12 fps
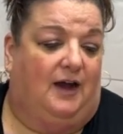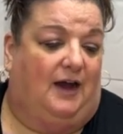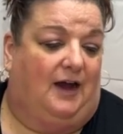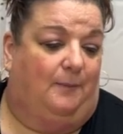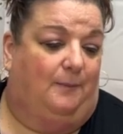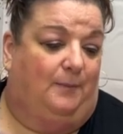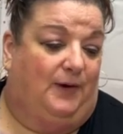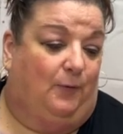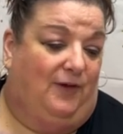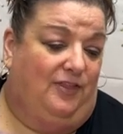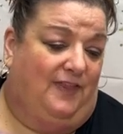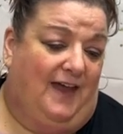Um, but
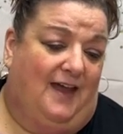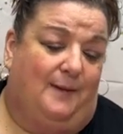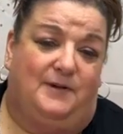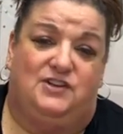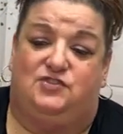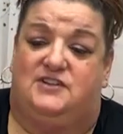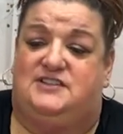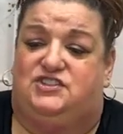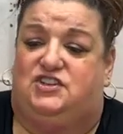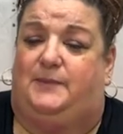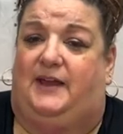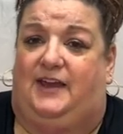with that, I'm going to
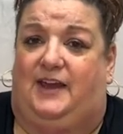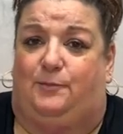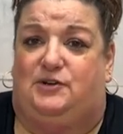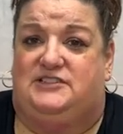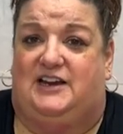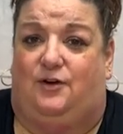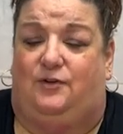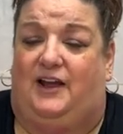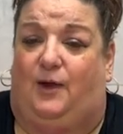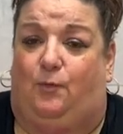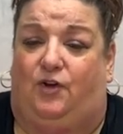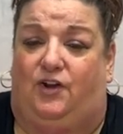transition my camera down,
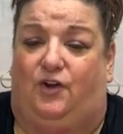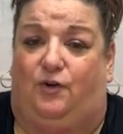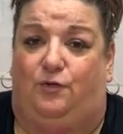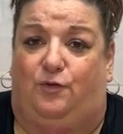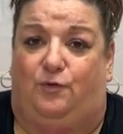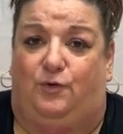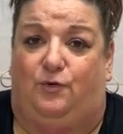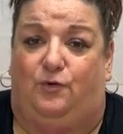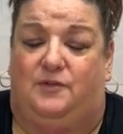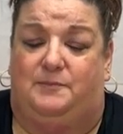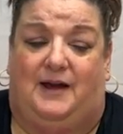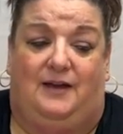and we're going to go
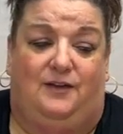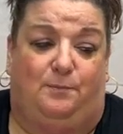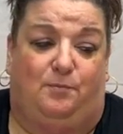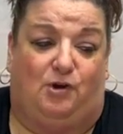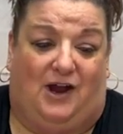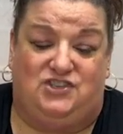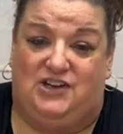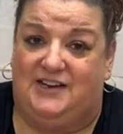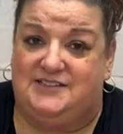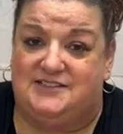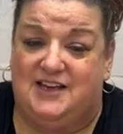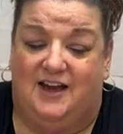through my
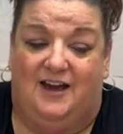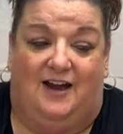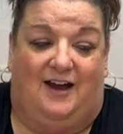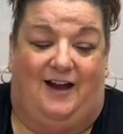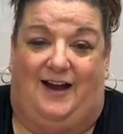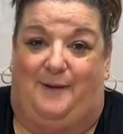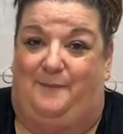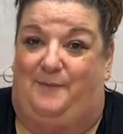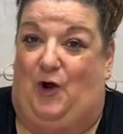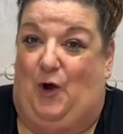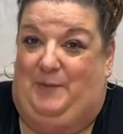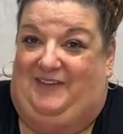projects. I'm um,
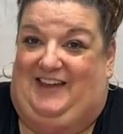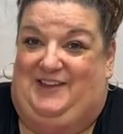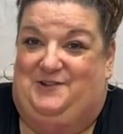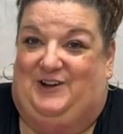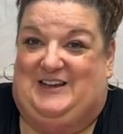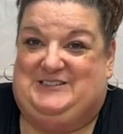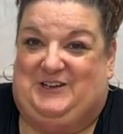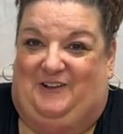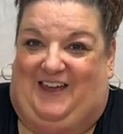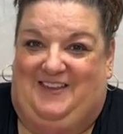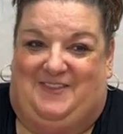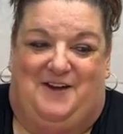hoping that you guys all
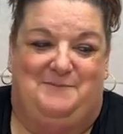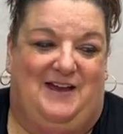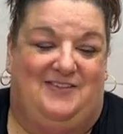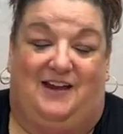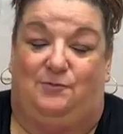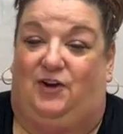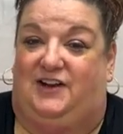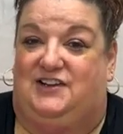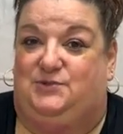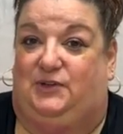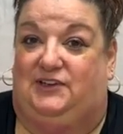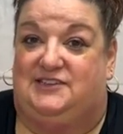like them, and then we're going
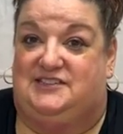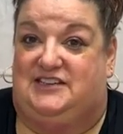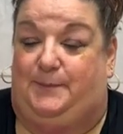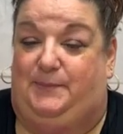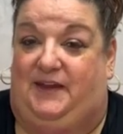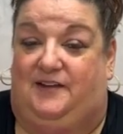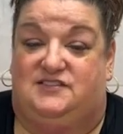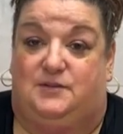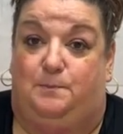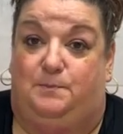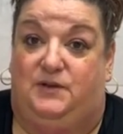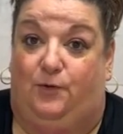to do a little sneak peek of
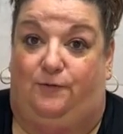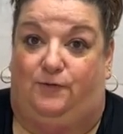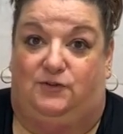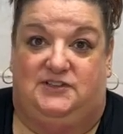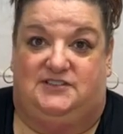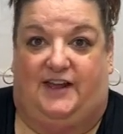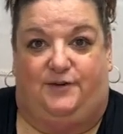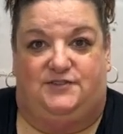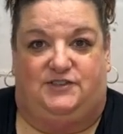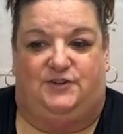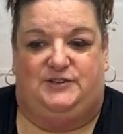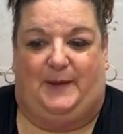some beautiful designer
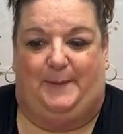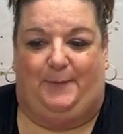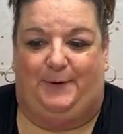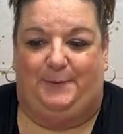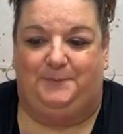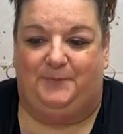series paper.